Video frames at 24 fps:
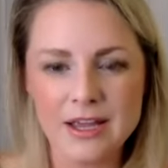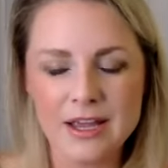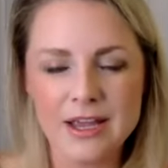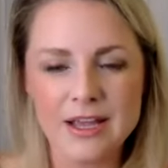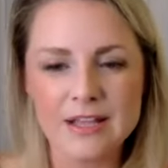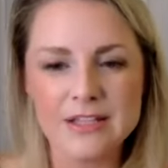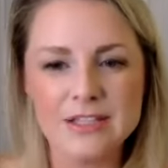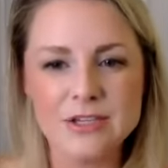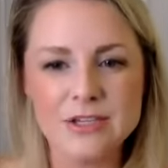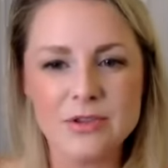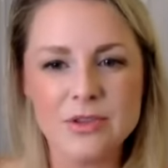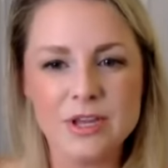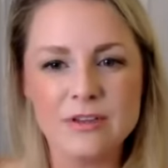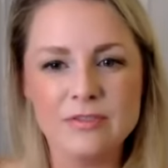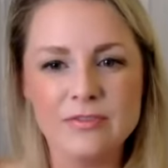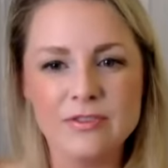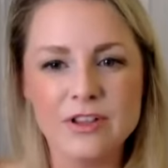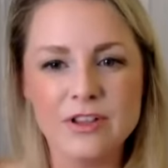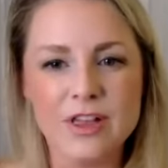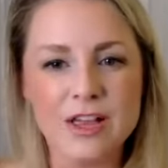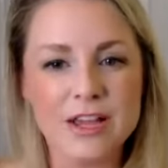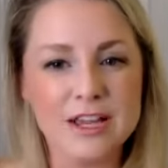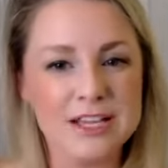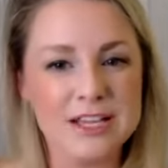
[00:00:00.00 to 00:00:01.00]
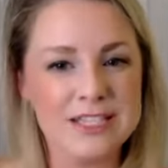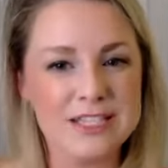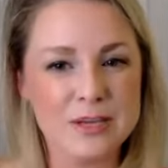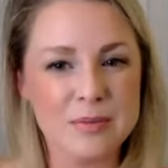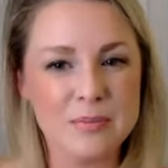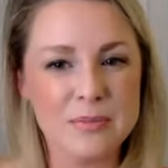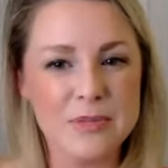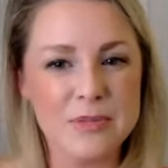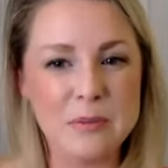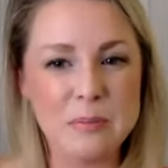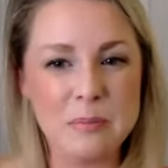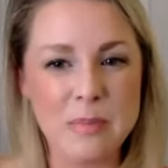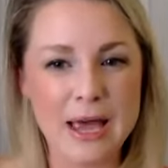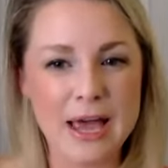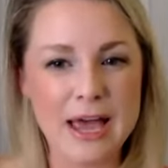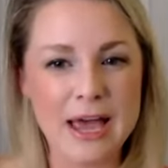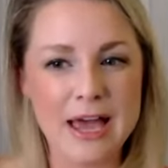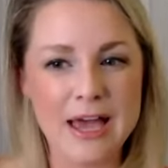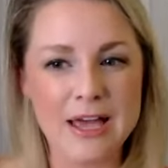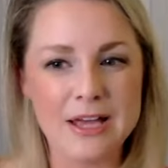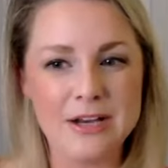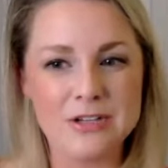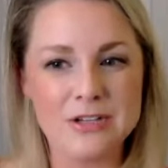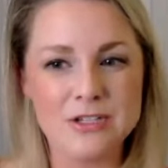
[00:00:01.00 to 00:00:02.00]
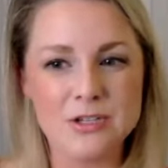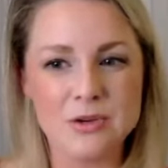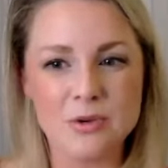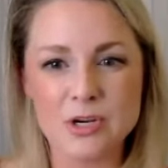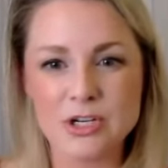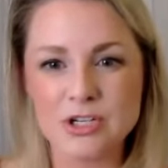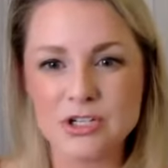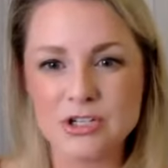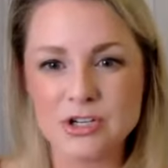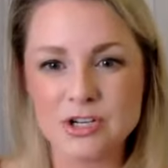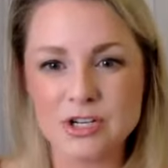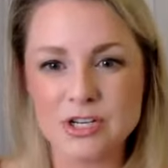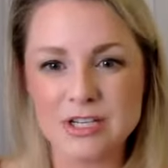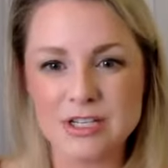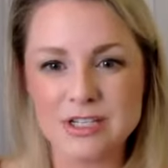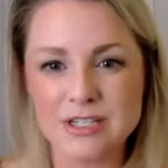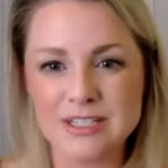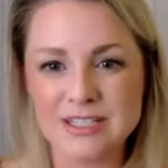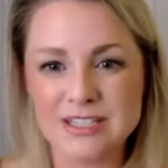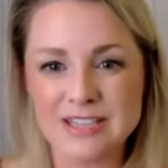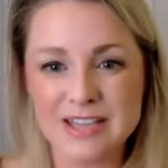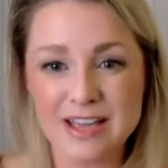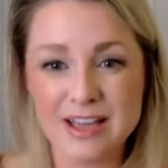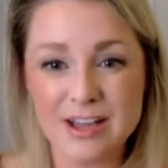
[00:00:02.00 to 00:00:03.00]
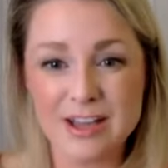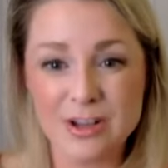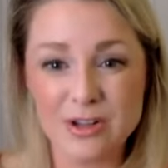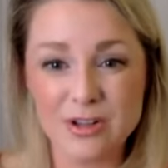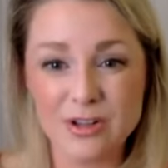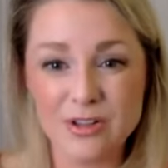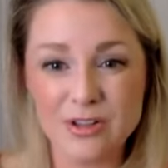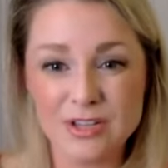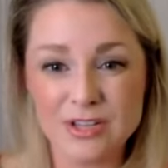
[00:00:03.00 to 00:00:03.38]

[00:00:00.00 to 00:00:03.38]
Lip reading: And so they feel like it's something bad. So I shouldn't tell.